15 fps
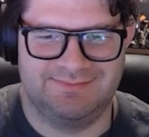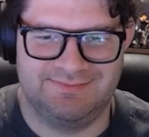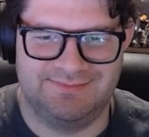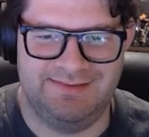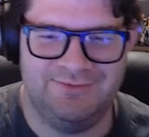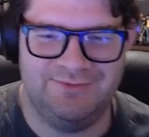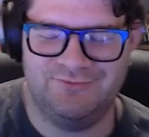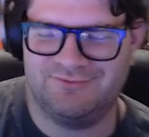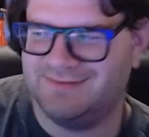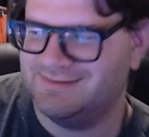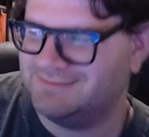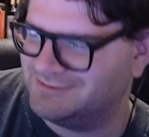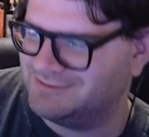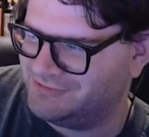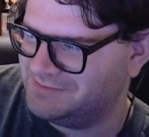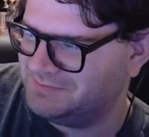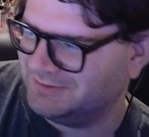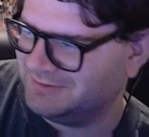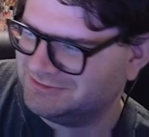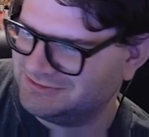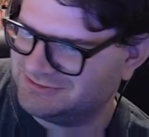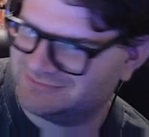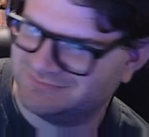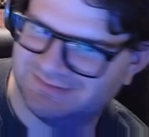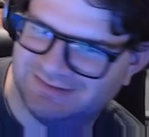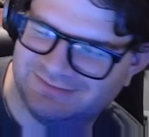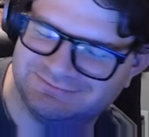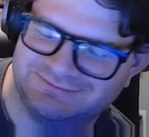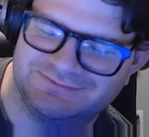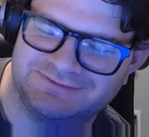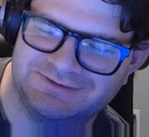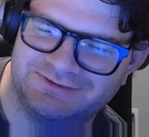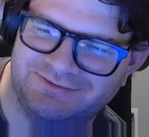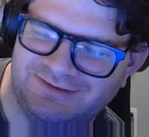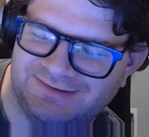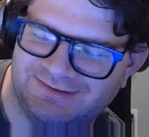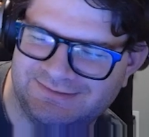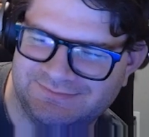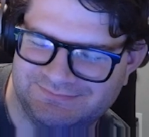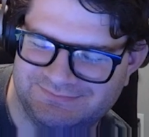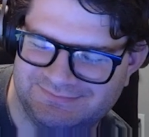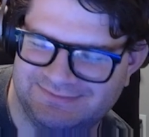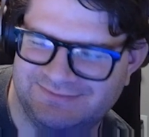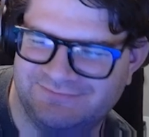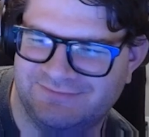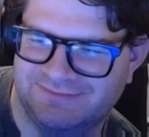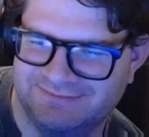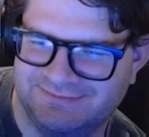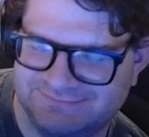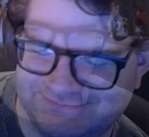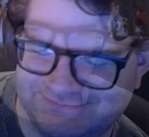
He looks like the creeper just without the green on him. That's funny.